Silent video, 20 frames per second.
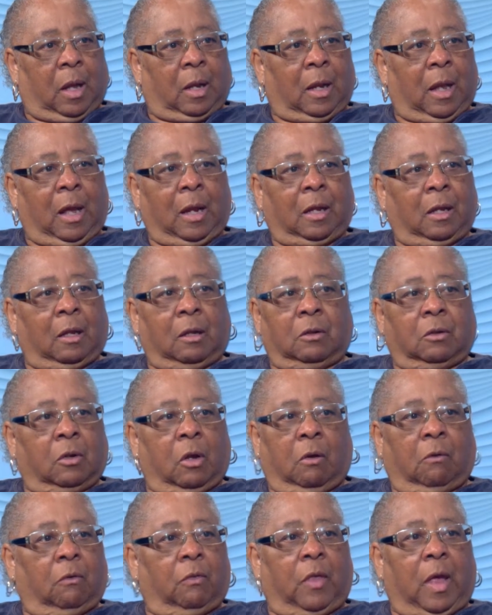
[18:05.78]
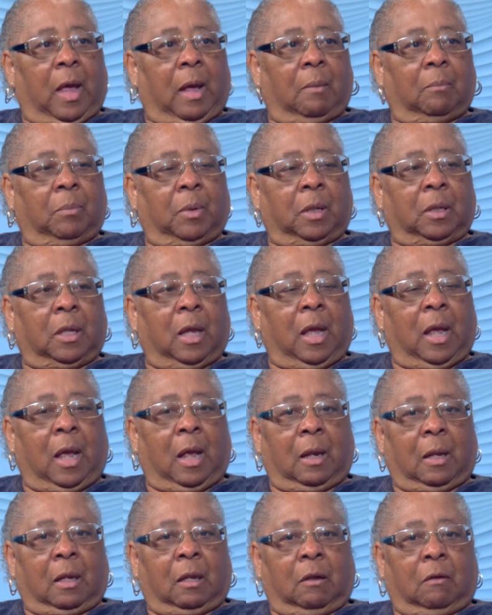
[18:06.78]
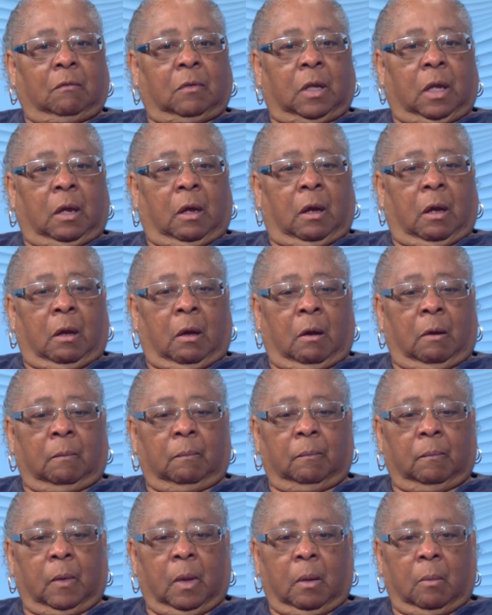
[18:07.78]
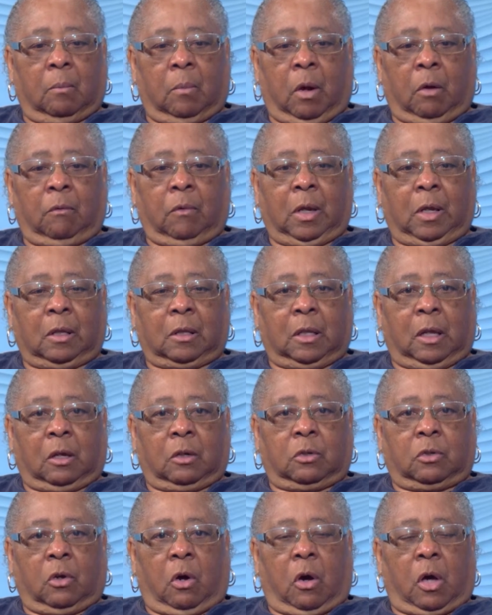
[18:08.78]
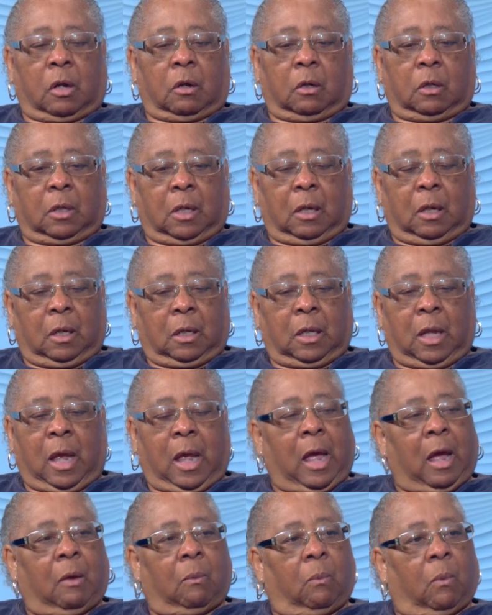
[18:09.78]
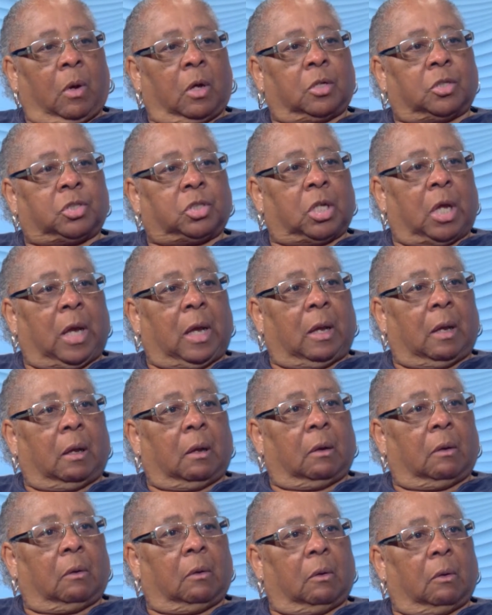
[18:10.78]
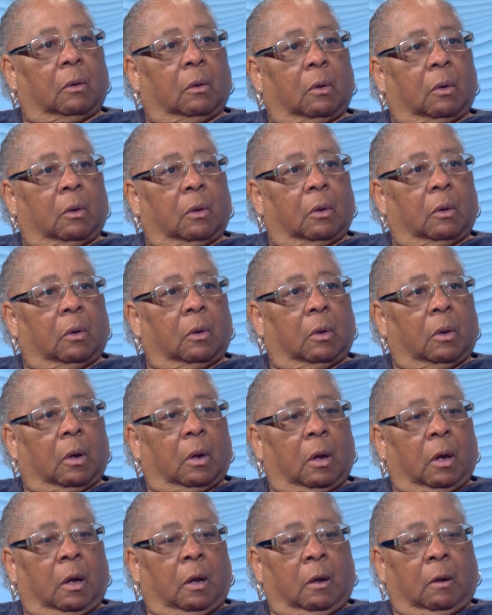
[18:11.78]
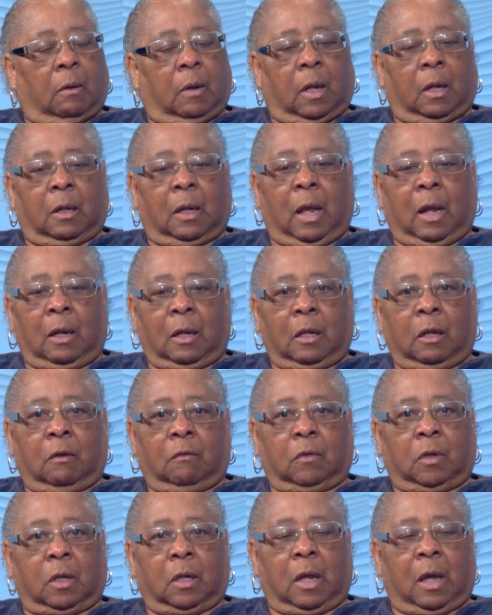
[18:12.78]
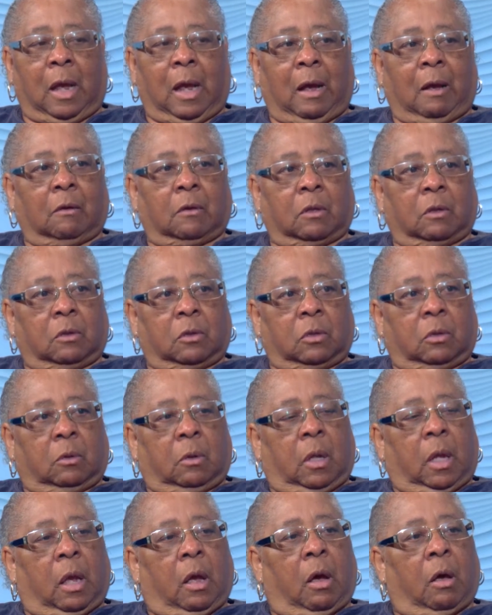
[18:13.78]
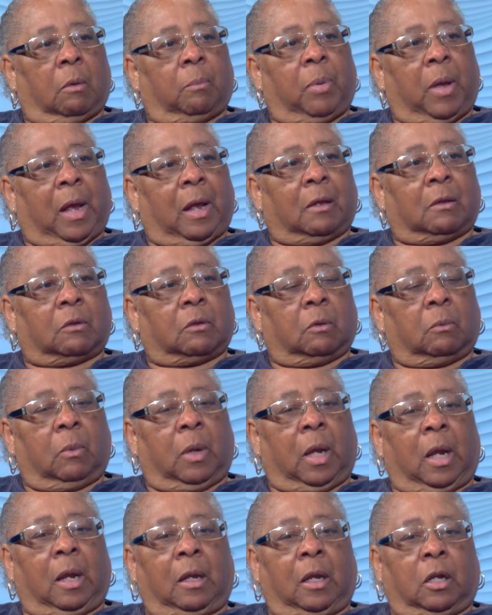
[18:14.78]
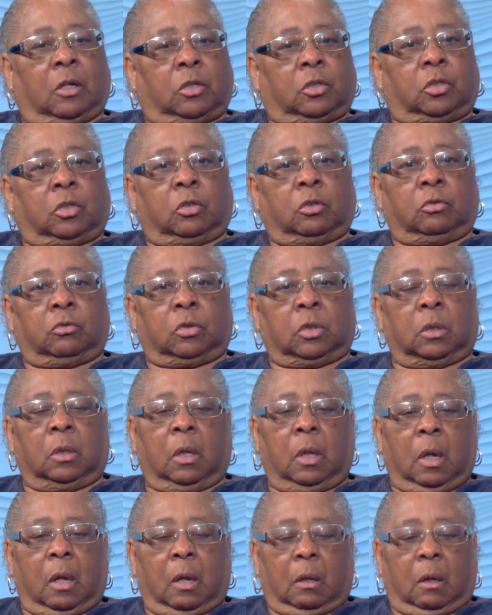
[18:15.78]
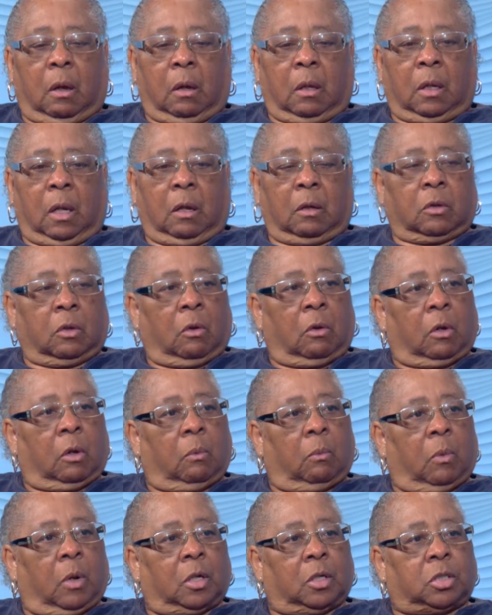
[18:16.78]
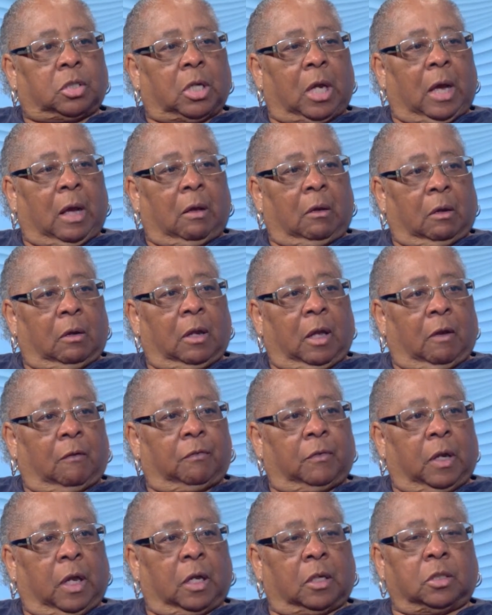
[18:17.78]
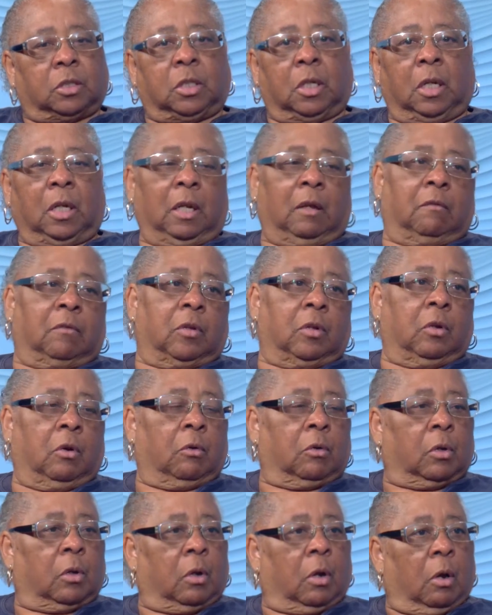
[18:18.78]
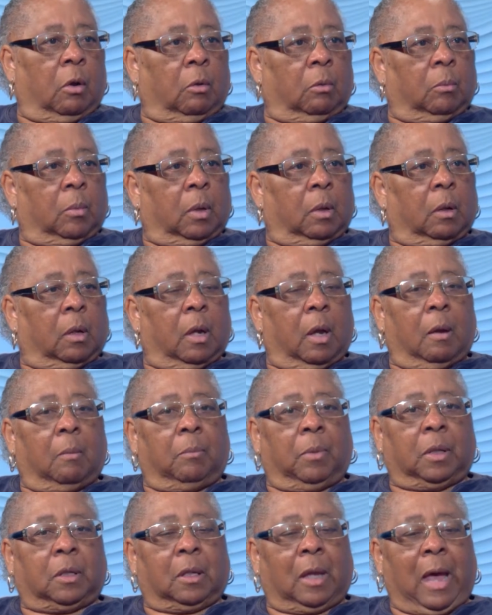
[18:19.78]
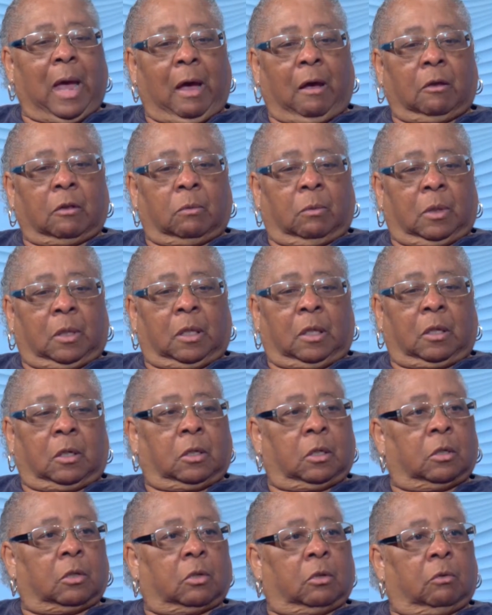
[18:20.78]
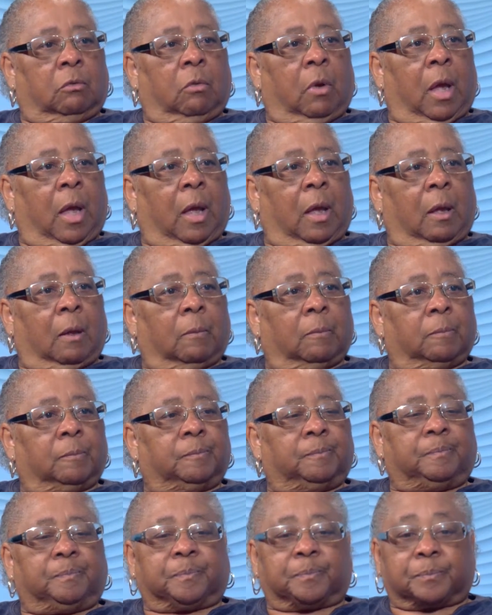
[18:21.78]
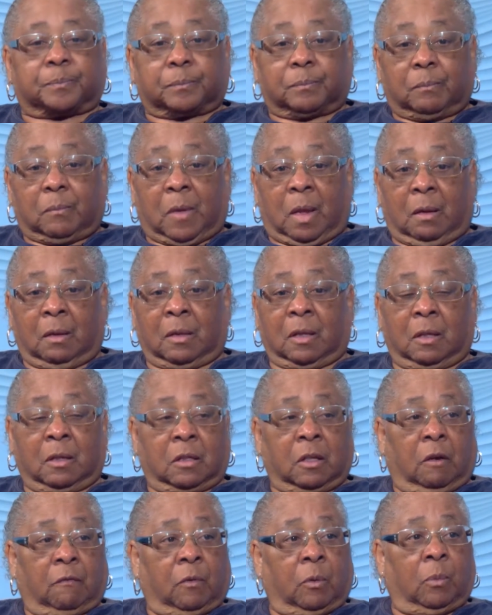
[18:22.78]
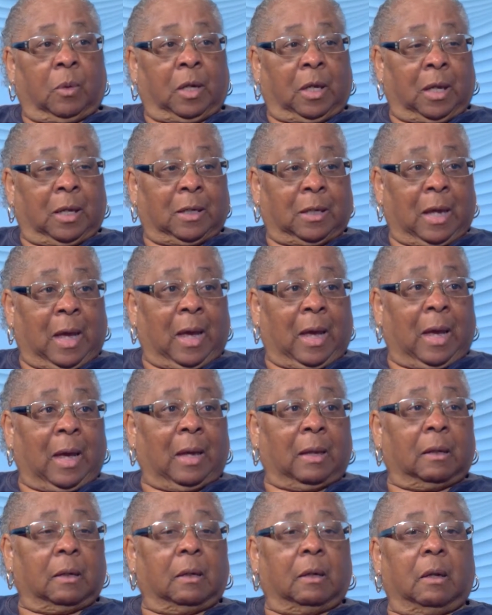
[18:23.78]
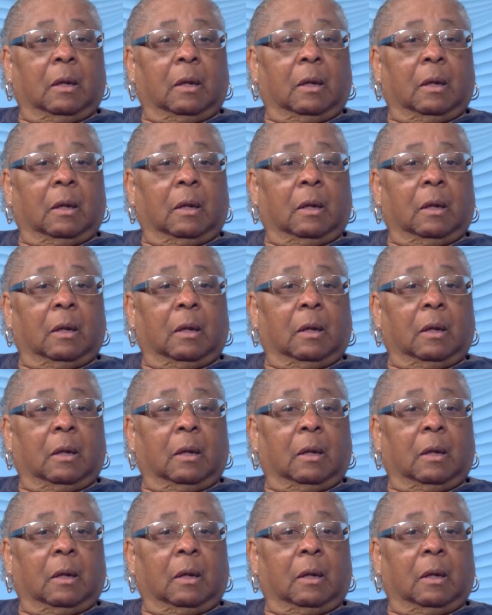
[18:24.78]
And they didn't know that, but they had lived there. Maurice, their daughter, they had one child. And they lived in that house until they all passed away. And their children, there's only one child left now, and she lives in Oklahoma. But the house was in disarray since everyone had died.